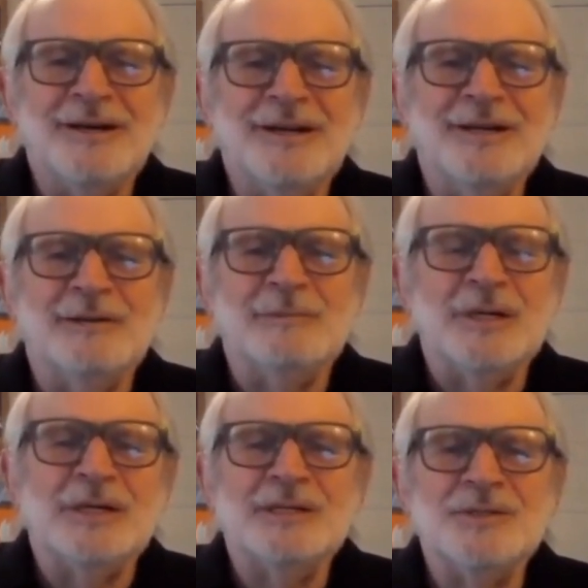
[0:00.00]
in
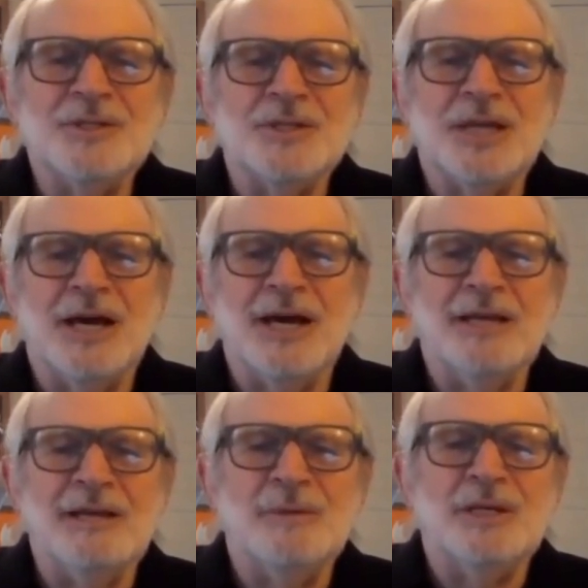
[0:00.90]
American
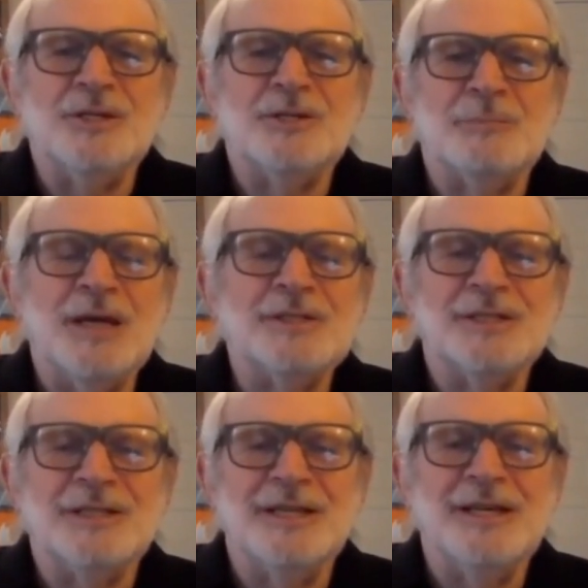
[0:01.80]
society, but
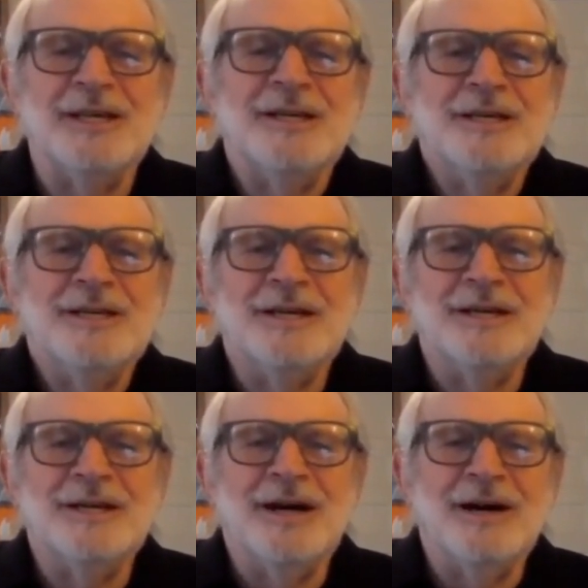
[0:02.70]
especially
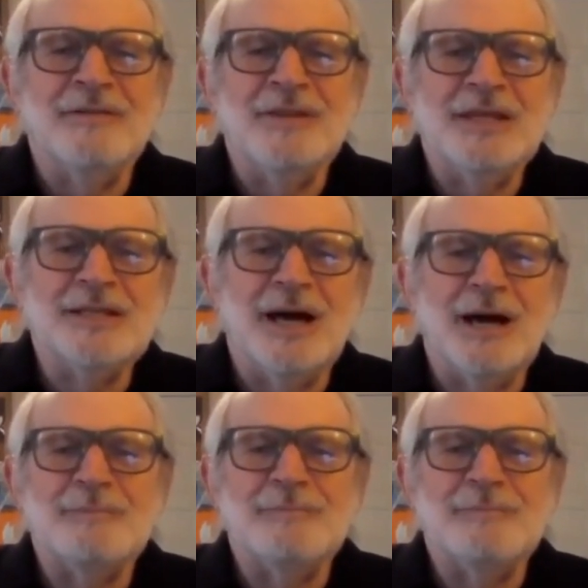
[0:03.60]
on the top,